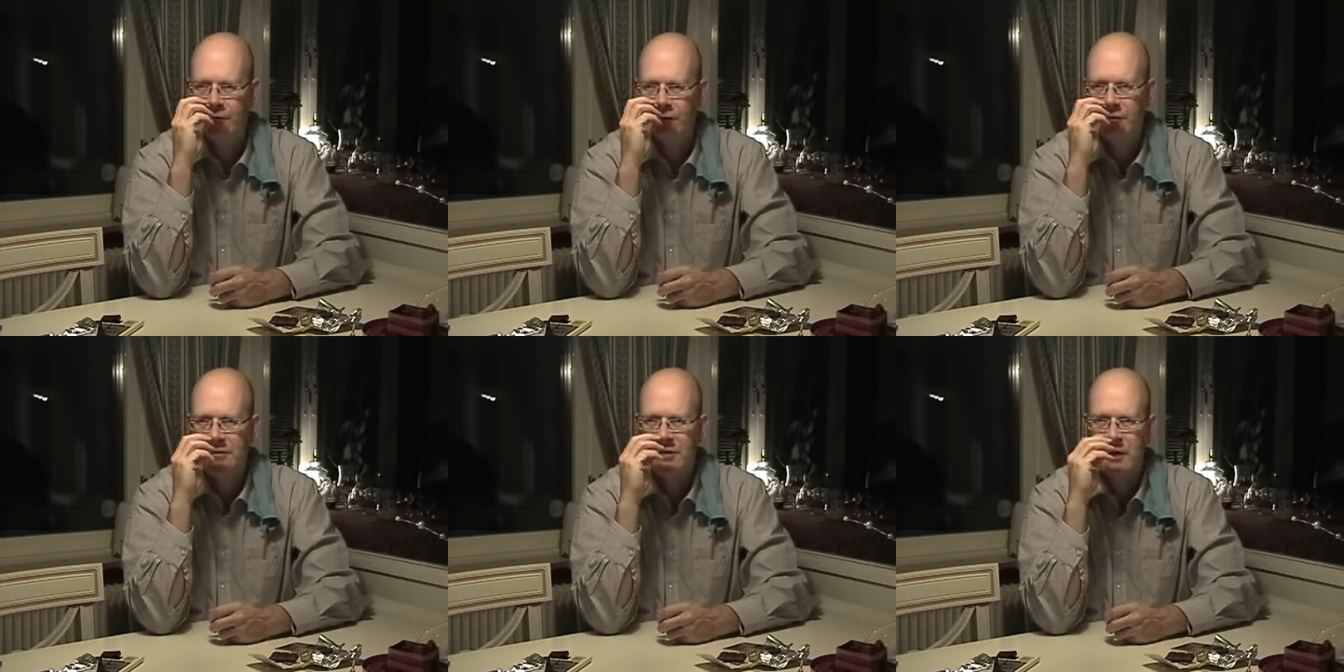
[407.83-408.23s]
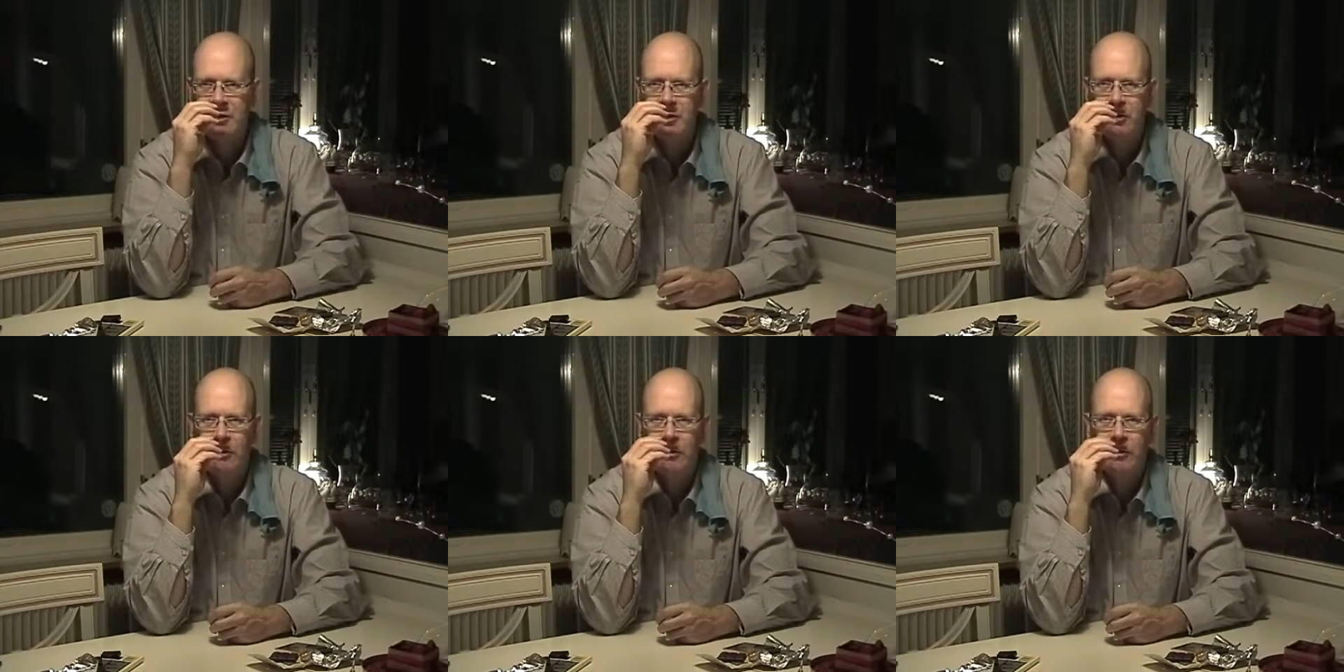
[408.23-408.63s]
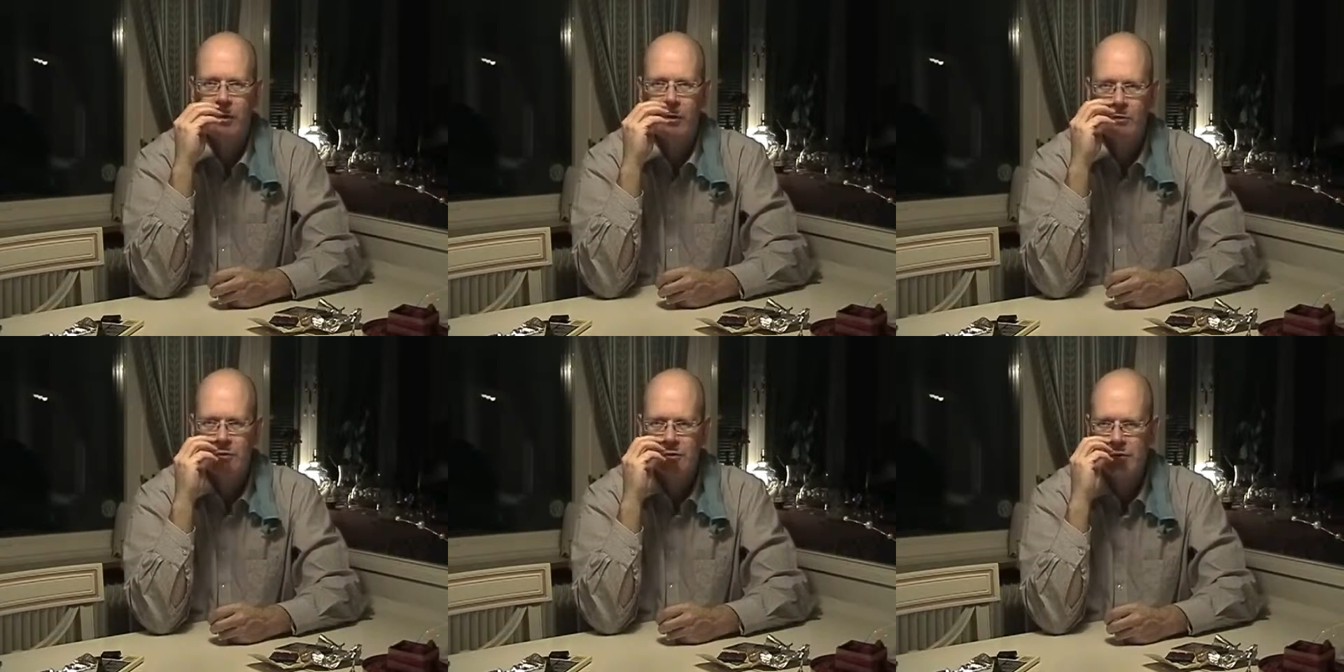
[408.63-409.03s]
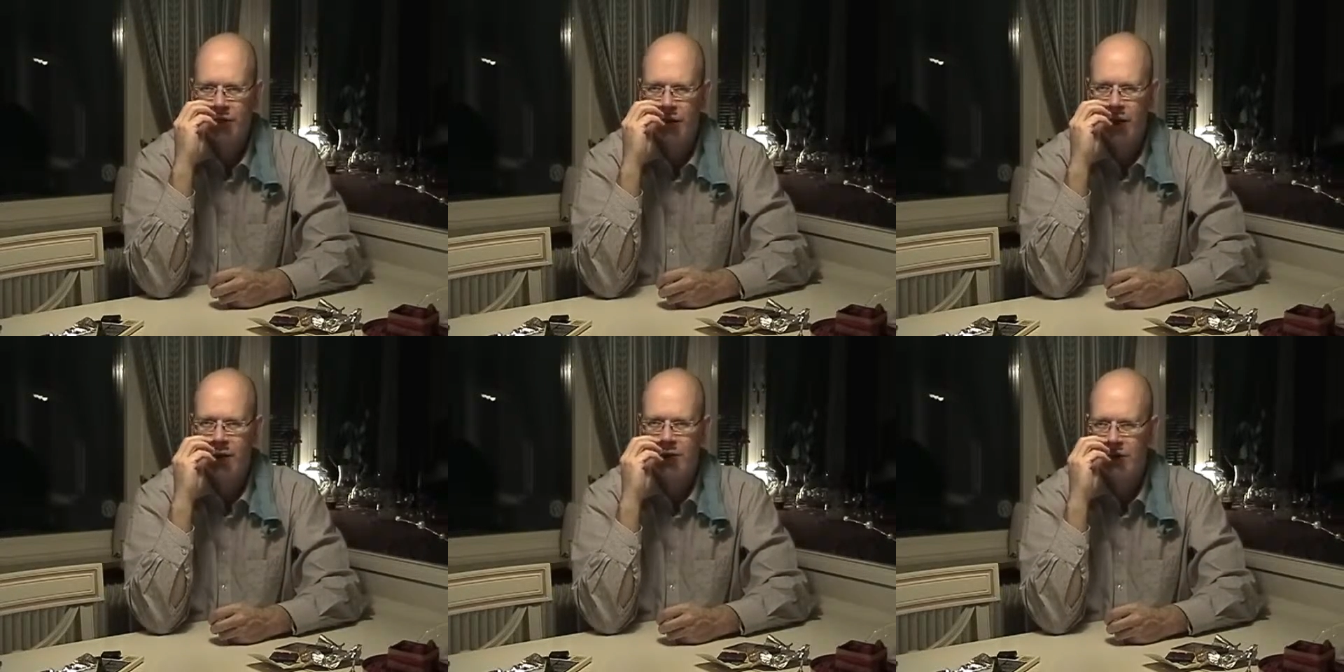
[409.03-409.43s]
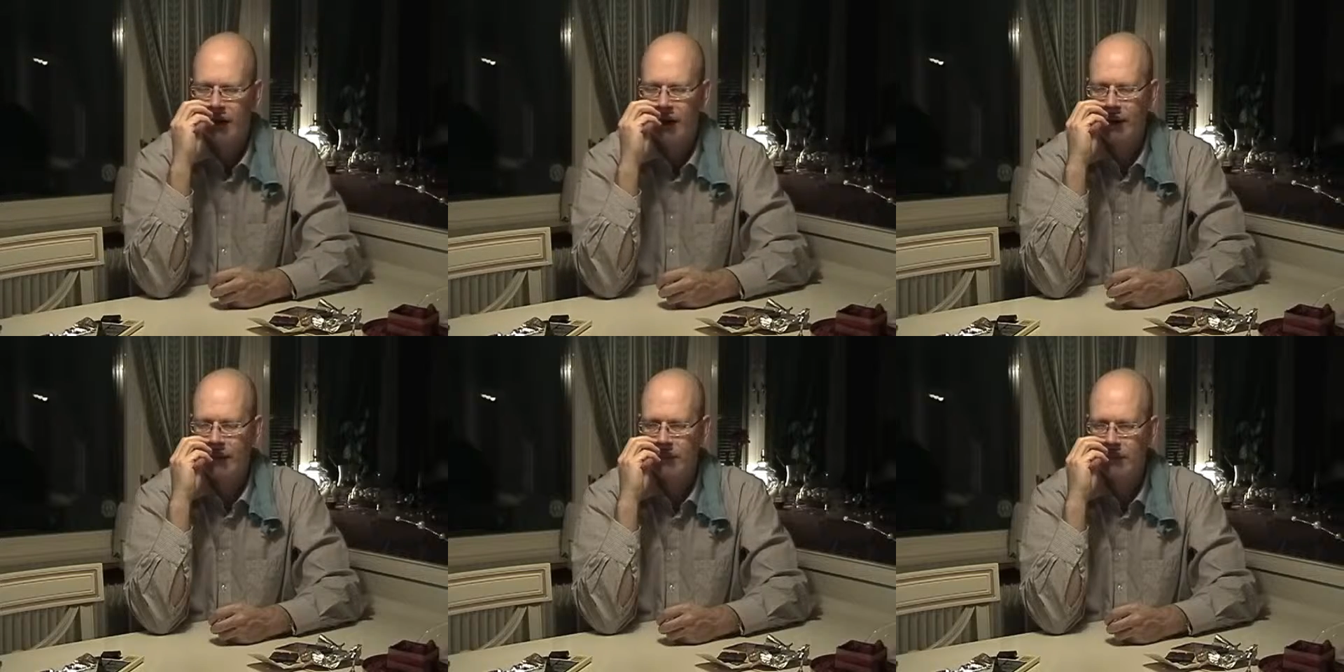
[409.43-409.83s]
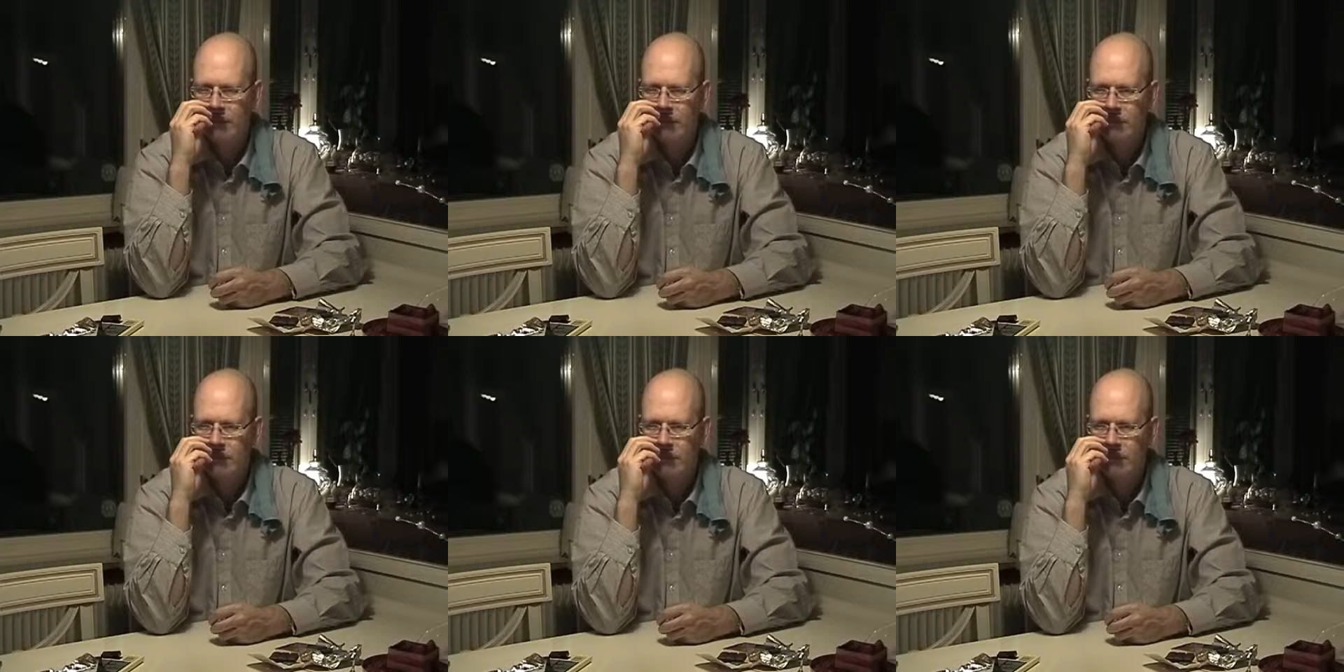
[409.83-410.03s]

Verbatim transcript: sensation on the nose, very dry.